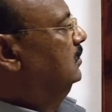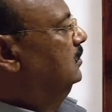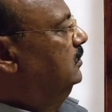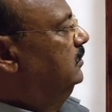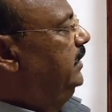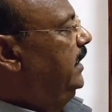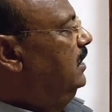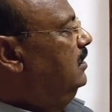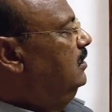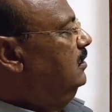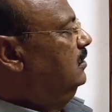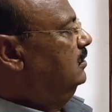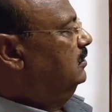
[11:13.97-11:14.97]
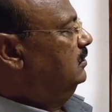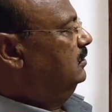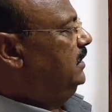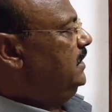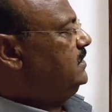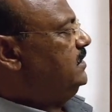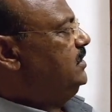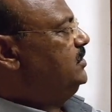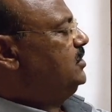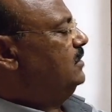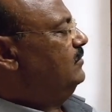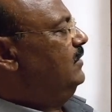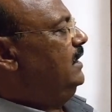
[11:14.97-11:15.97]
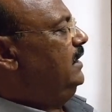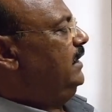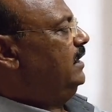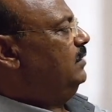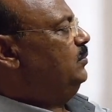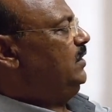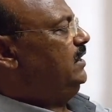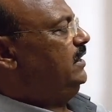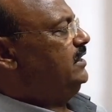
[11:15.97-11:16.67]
then this interval AB